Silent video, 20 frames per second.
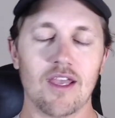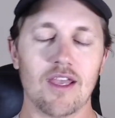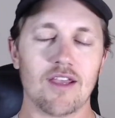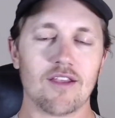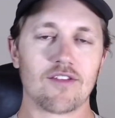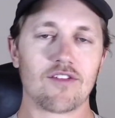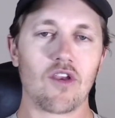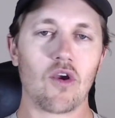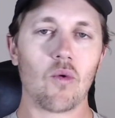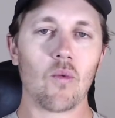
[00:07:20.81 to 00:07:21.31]

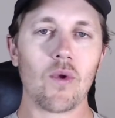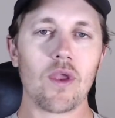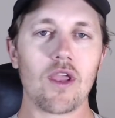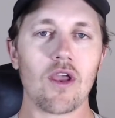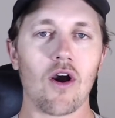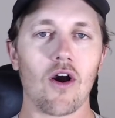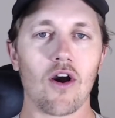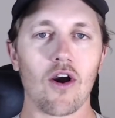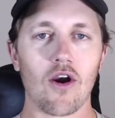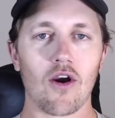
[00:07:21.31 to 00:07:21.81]
So we
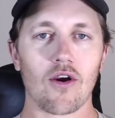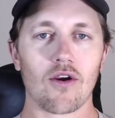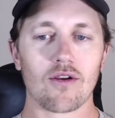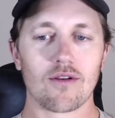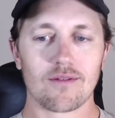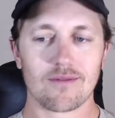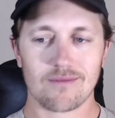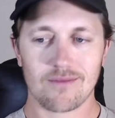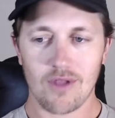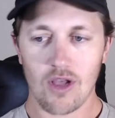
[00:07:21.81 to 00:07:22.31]
are
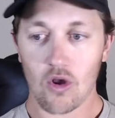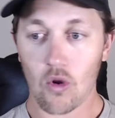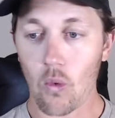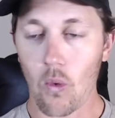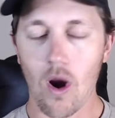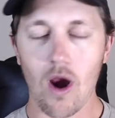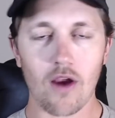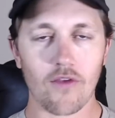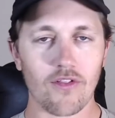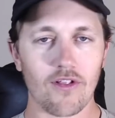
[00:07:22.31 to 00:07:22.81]

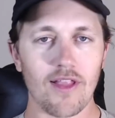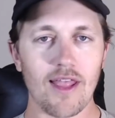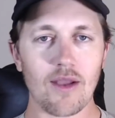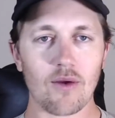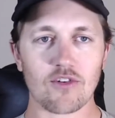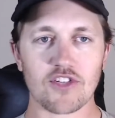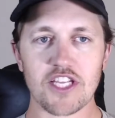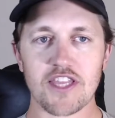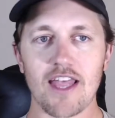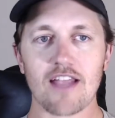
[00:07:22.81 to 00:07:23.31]
acquiring the
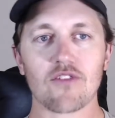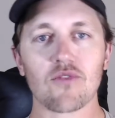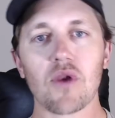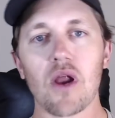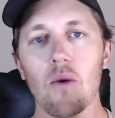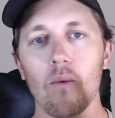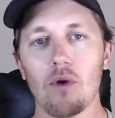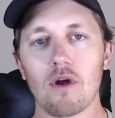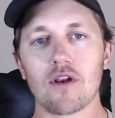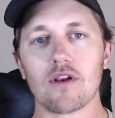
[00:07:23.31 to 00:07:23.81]
language. And that's what I
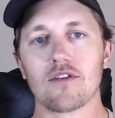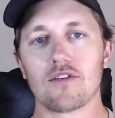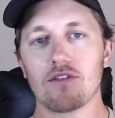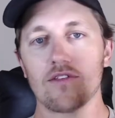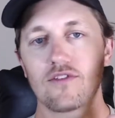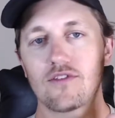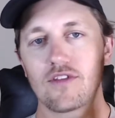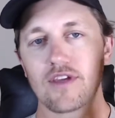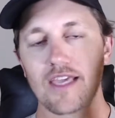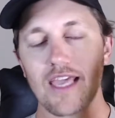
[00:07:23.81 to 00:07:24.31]
want
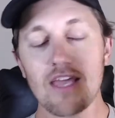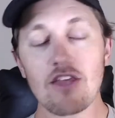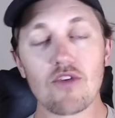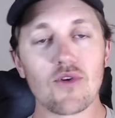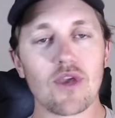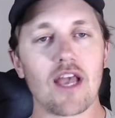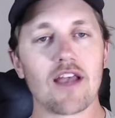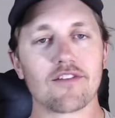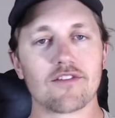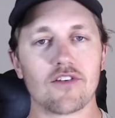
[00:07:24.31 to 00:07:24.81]
to get you
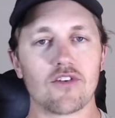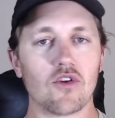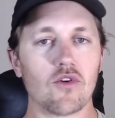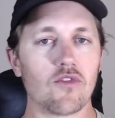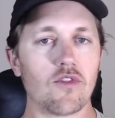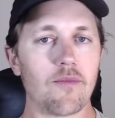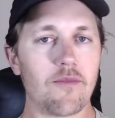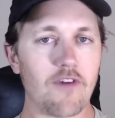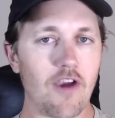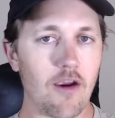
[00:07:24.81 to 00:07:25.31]
guys to do in
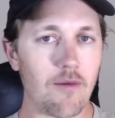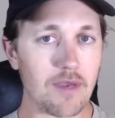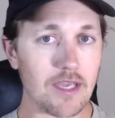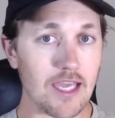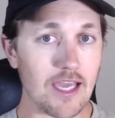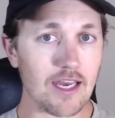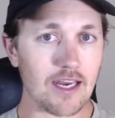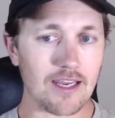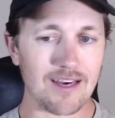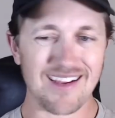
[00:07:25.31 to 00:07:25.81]
the very
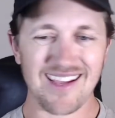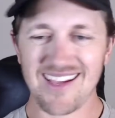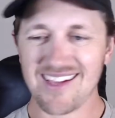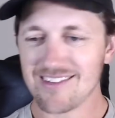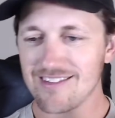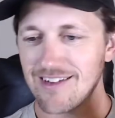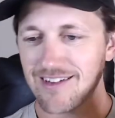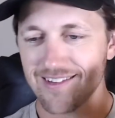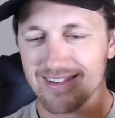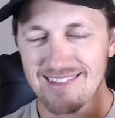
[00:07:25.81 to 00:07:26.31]
beginning.
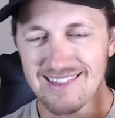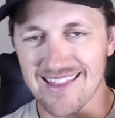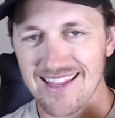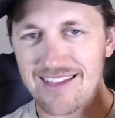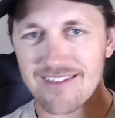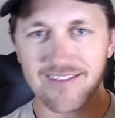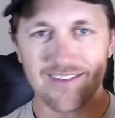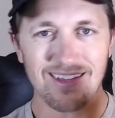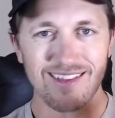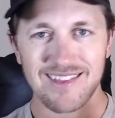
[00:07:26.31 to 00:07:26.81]
Just
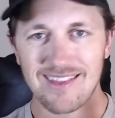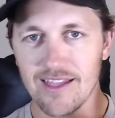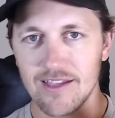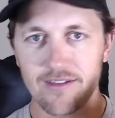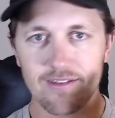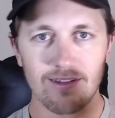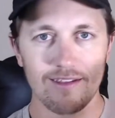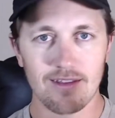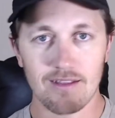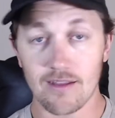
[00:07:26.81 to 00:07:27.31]
listen,
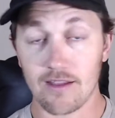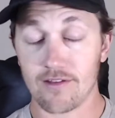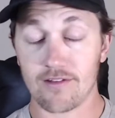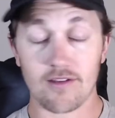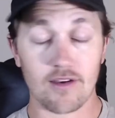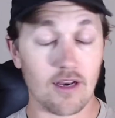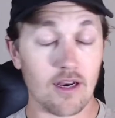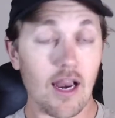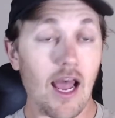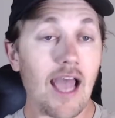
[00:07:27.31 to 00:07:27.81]

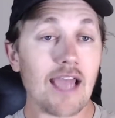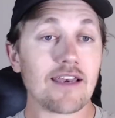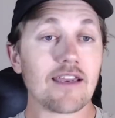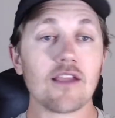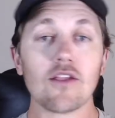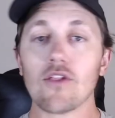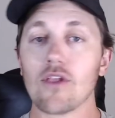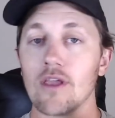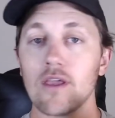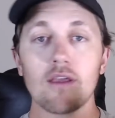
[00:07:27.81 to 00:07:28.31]
and
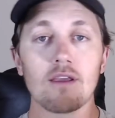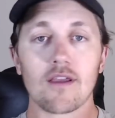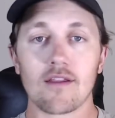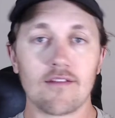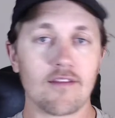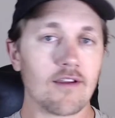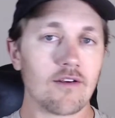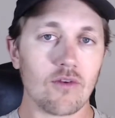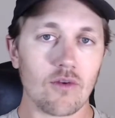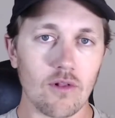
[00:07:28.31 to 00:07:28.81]
ideally
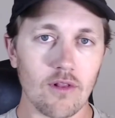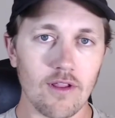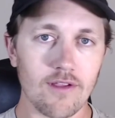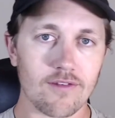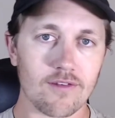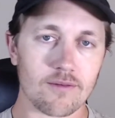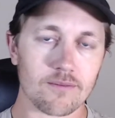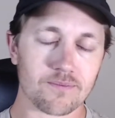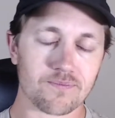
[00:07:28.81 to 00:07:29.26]
continue to listen.